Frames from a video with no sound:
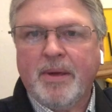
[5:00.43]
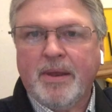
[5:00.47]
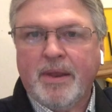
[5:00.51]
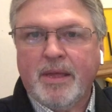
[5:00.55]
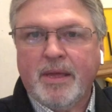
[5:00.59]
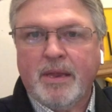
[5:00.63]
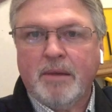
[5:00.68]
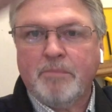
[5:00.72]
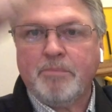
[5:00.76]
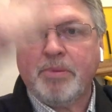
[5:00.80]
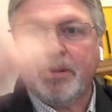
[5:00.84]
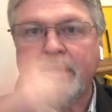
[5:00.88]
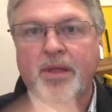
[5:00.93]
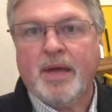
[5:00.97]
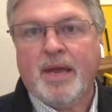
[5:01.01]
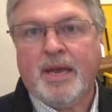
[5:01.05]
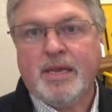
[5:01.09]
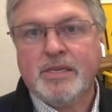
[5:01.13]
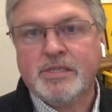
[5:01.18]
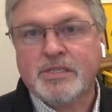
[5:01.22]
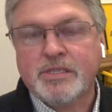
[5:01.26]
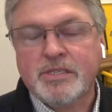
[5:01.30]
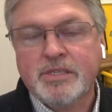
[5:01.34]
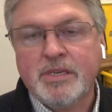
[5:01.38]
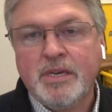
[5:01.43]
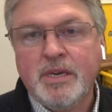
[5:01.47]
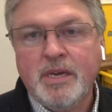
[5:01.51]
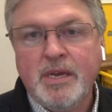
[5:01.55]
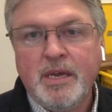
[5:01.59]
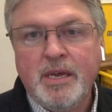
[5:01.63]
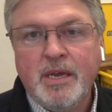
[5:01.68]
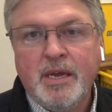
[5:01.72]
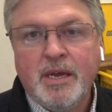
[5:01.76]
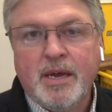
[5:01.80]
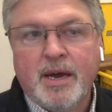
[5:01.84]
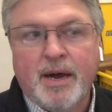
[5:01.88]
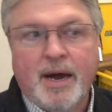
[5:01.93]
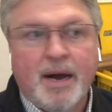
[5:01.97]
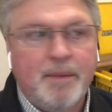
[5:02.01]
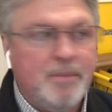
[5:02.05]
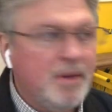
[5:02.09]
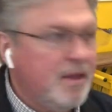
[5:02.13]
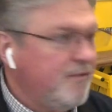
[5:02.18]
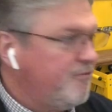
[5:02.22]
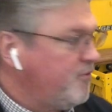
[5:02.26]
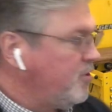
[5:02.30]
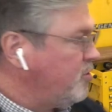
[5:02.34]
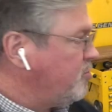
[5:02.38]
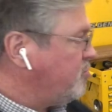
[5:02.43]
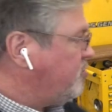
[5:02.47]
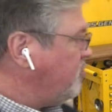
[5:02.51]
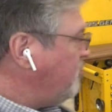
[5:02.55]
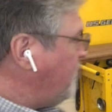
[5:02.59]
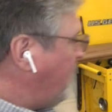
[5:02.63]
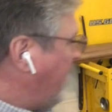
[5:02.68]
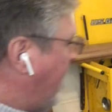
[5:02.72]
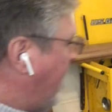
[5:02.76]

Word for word: it in place. Um, if you do